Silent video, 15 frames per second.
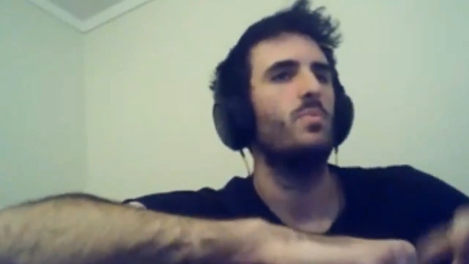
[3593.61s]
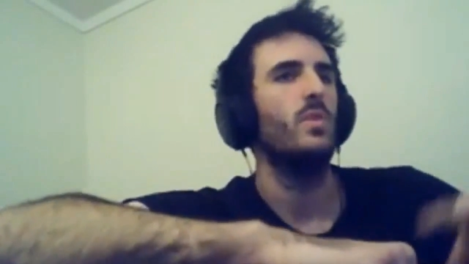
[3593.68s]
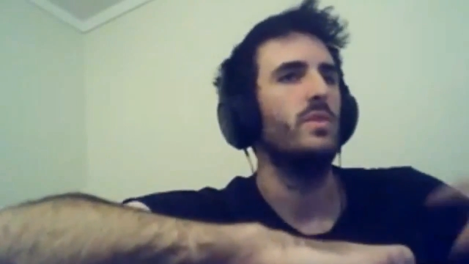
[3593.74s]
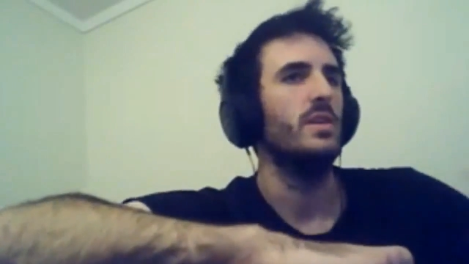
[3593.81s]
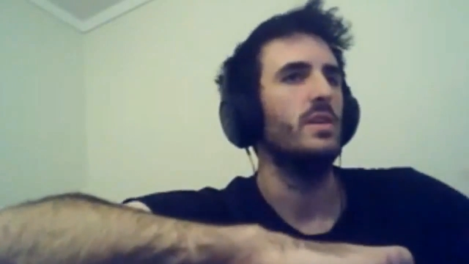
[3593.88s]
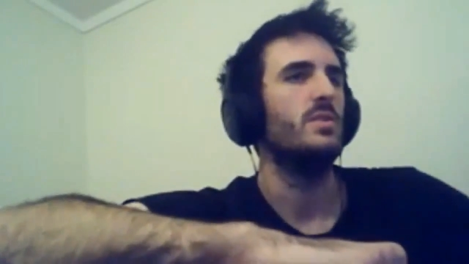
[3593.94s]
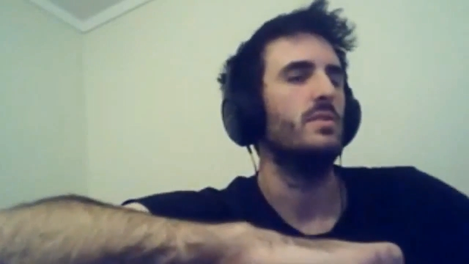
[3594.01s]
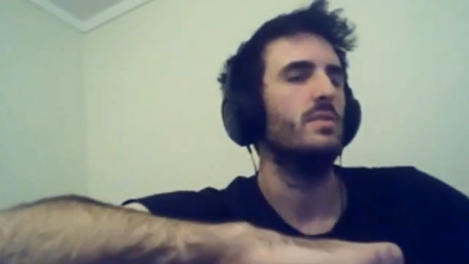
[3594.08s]

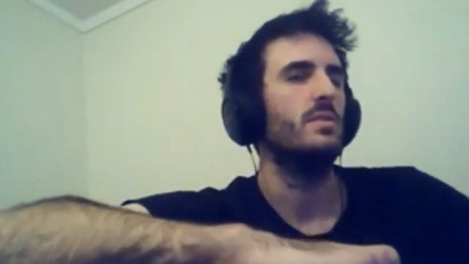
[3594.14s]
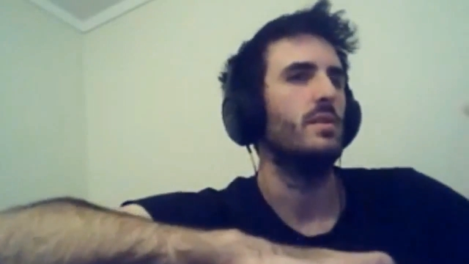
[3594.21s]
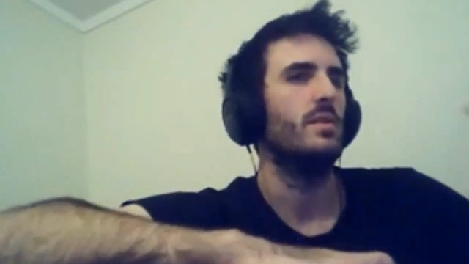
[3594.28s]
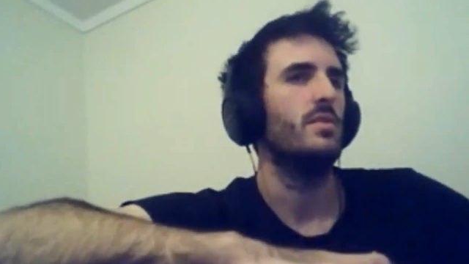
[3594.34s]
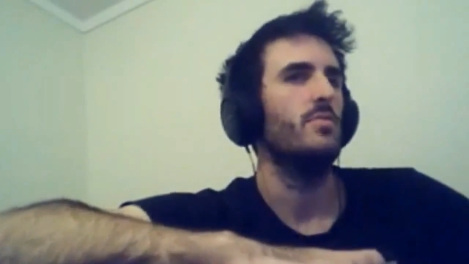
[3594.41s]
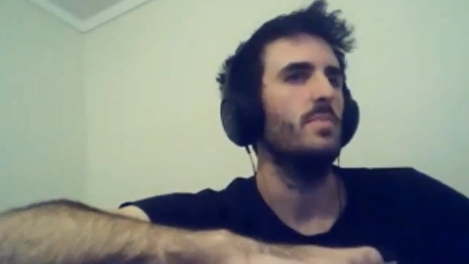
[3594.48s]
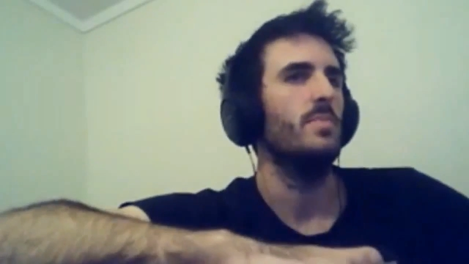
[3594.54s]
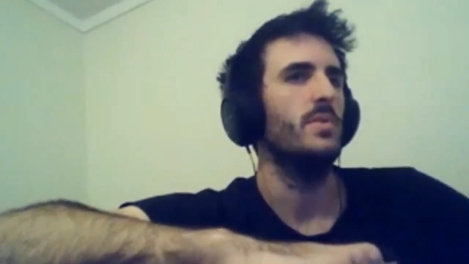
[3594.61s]
there's not a
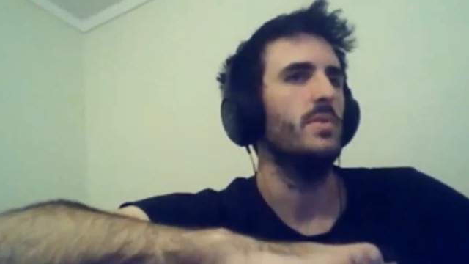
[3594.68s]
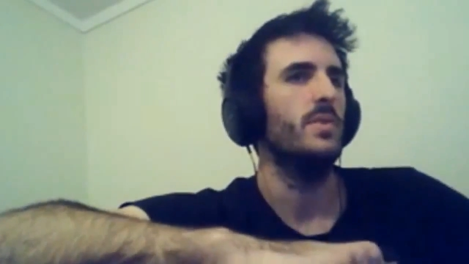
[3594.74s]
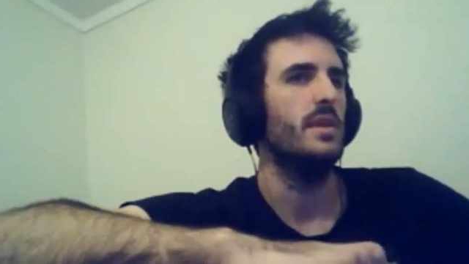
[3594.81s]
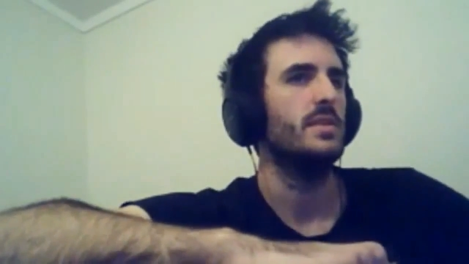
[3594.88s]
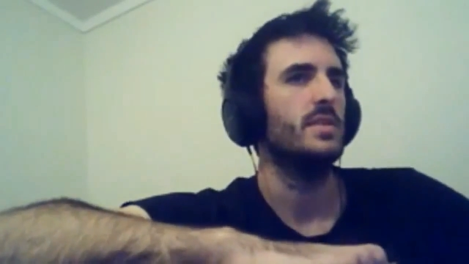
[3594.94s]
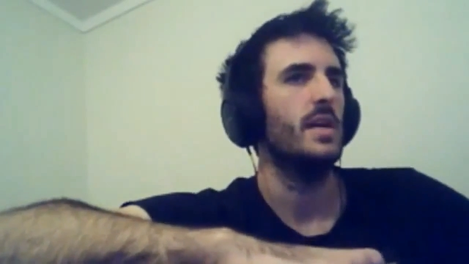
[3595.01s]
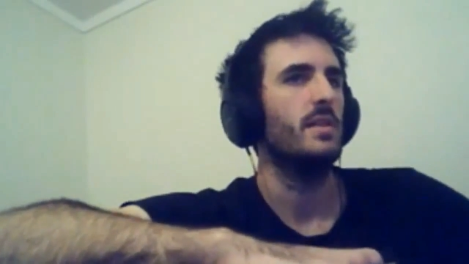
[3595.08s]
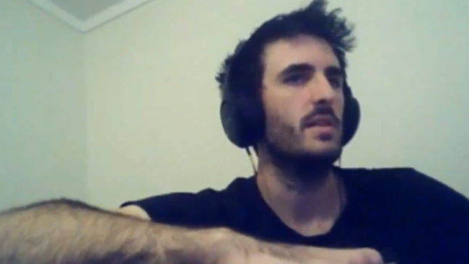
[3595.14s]
human there
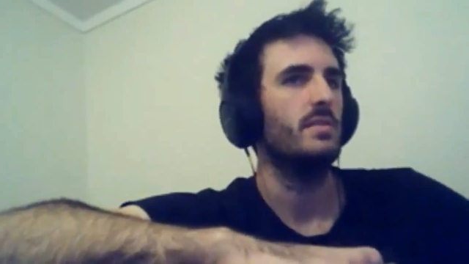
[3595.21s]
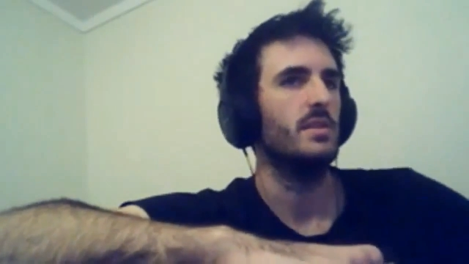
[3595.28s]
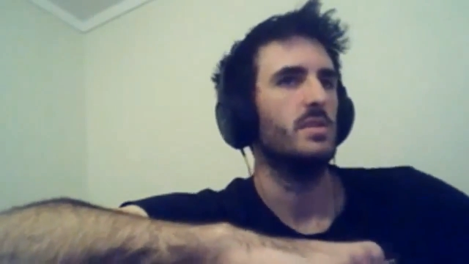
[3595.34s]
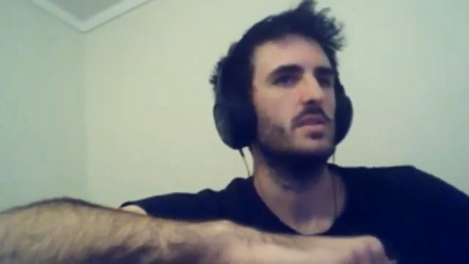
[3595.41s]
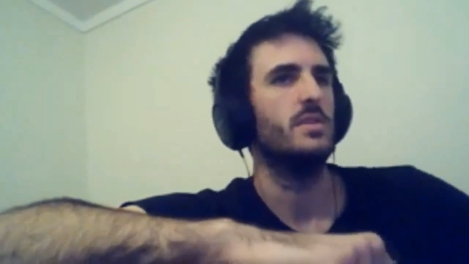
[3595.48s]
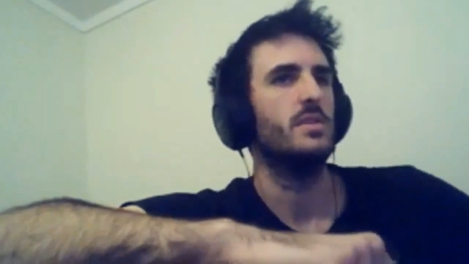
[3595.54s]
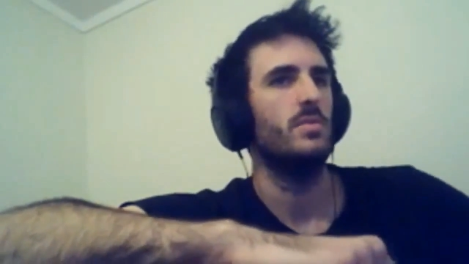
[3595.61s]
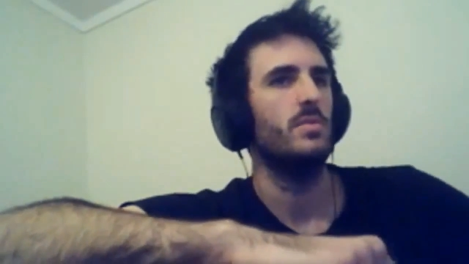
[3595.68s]
saying this
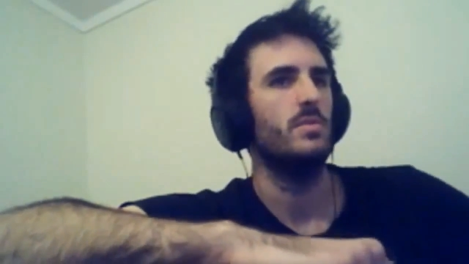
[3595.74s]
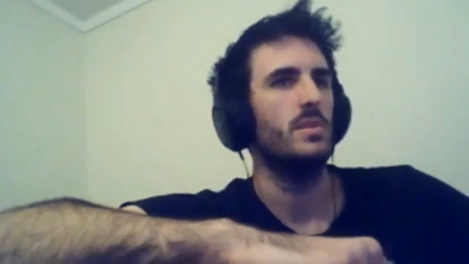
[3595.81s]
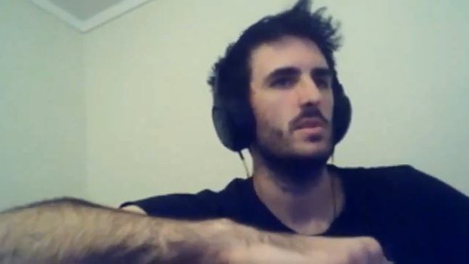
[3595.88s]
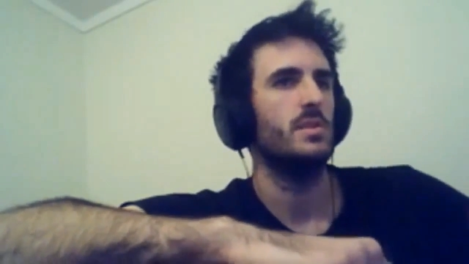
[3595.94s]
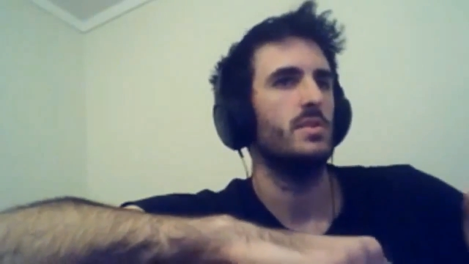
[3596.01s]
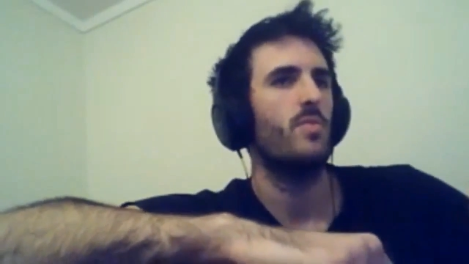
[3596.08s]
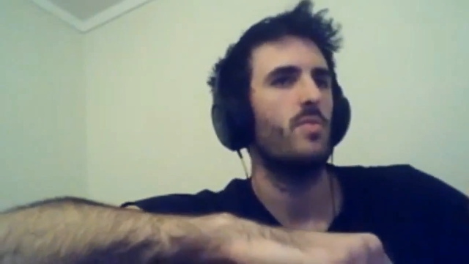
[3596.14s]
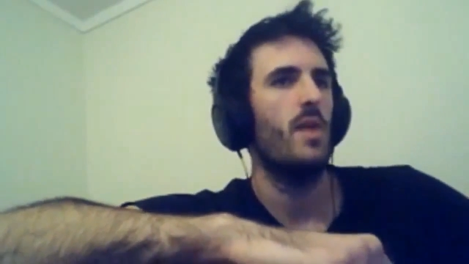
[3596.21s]
is good, this
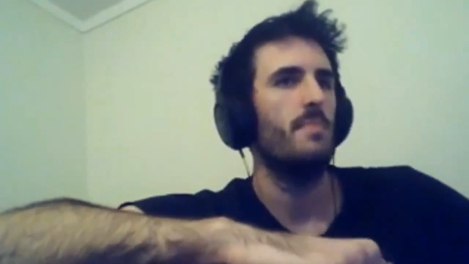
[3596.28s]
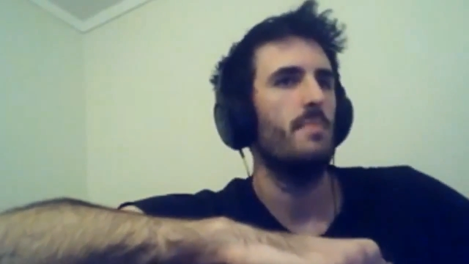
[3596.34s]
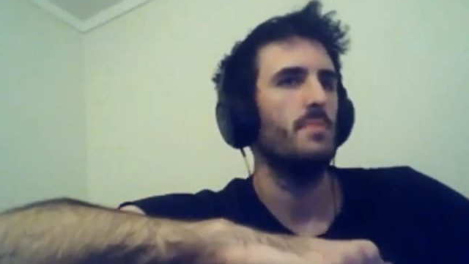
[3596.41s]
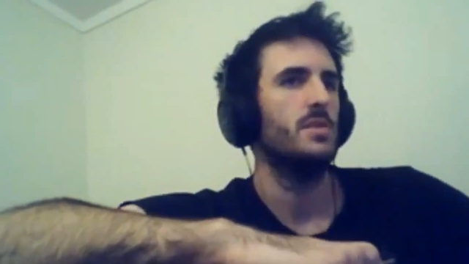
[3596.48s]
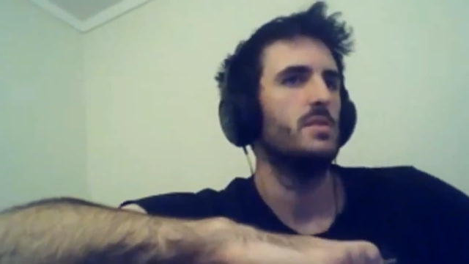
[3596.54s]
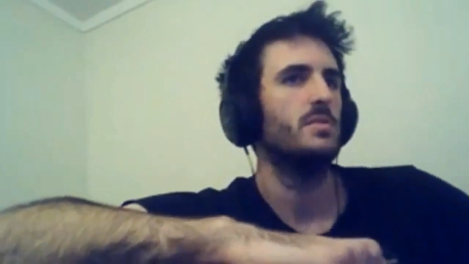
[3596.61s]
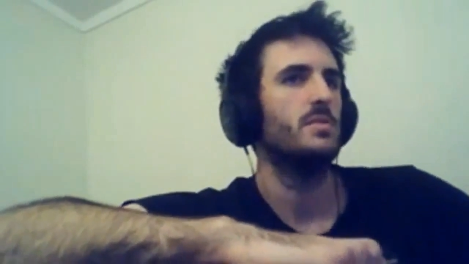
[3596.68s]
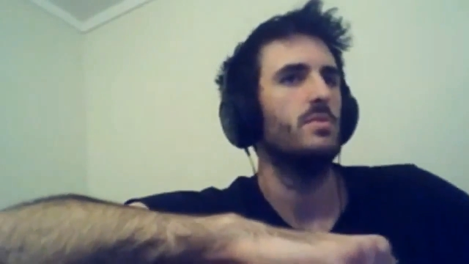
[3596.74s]
is crap,
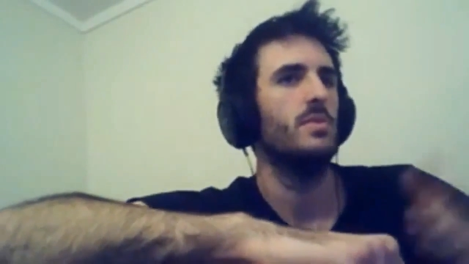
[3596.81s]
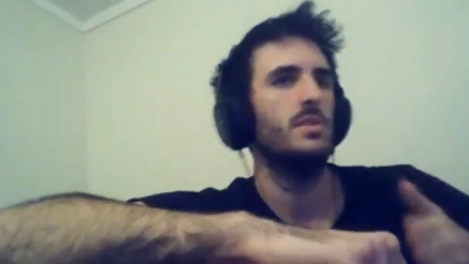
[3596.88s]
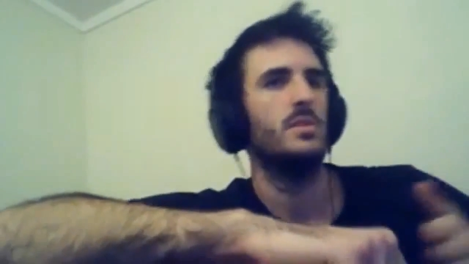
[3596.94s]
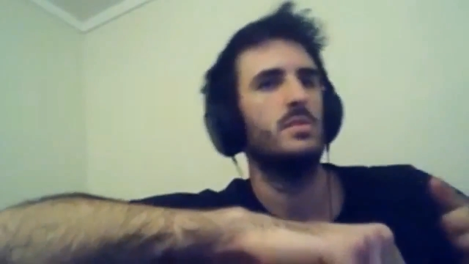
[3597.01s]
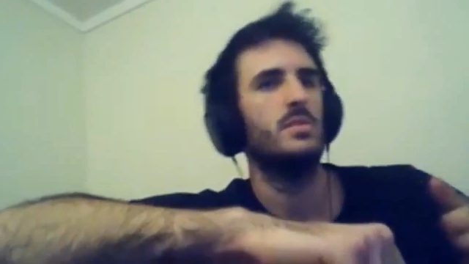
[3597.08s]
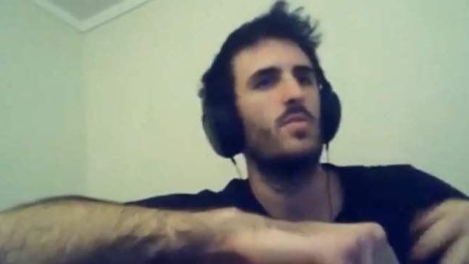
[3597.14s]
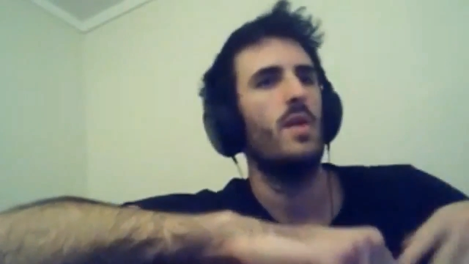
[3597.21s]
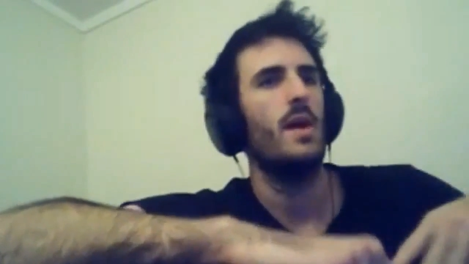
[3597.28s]
this is good, this
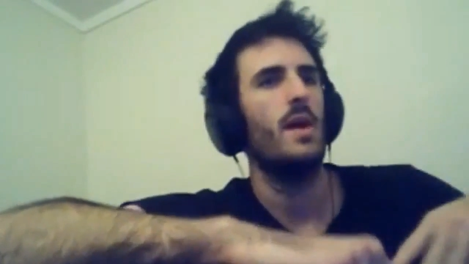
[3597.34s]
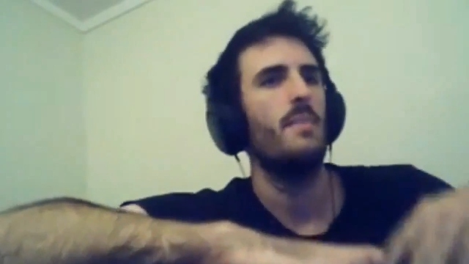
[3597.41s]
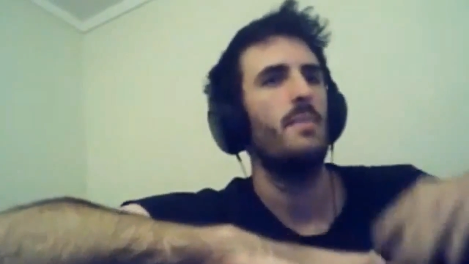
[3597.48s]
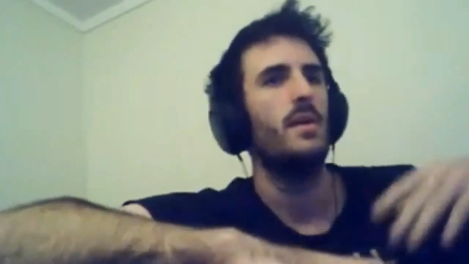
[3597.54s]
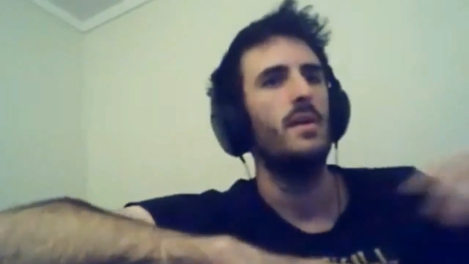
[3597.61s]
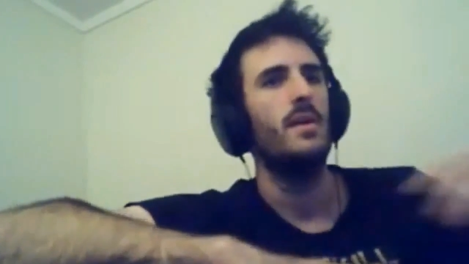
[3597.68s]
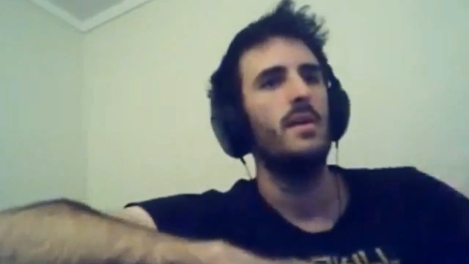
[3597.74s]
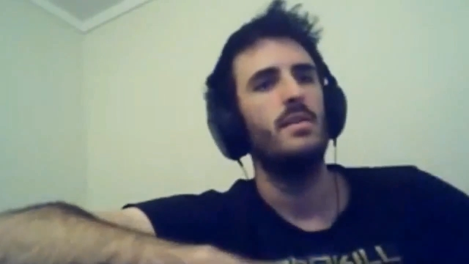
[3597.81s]
is crap.
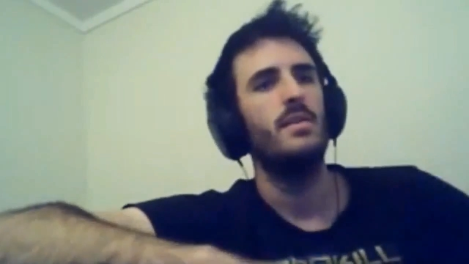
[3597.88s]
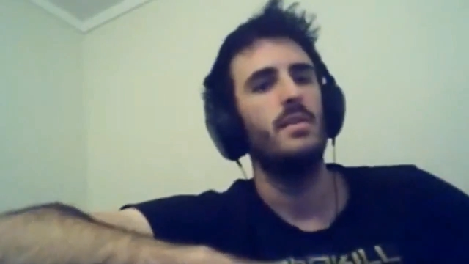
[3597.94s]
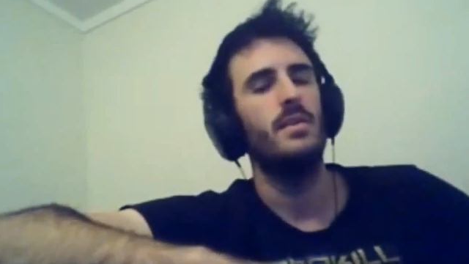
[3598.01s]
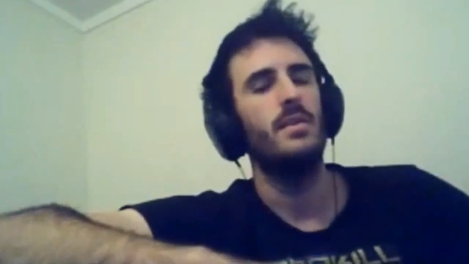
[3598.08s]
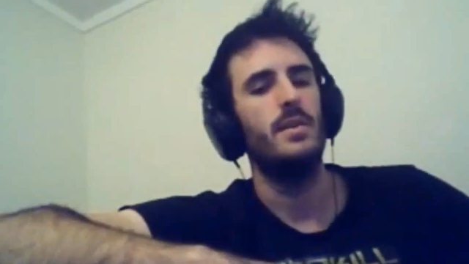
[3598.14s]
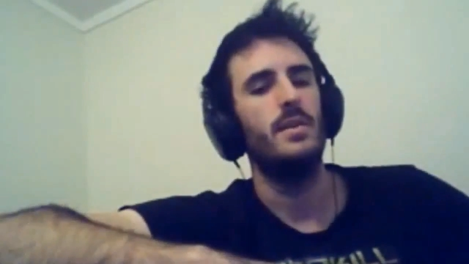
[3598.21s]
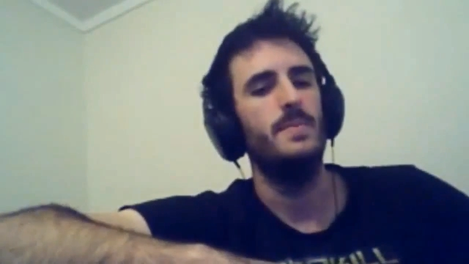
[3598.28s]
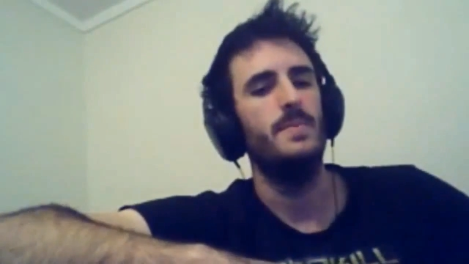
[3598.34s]
You
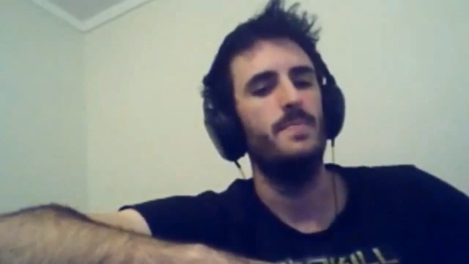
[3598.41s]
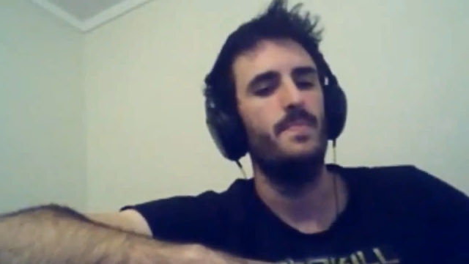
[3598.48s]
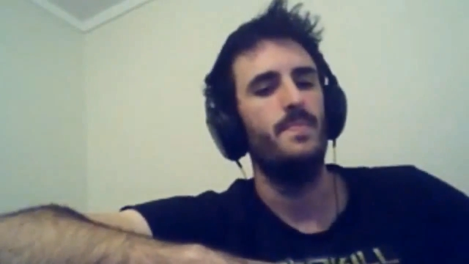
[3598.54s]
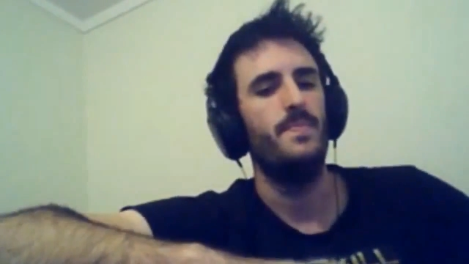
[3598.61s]
know,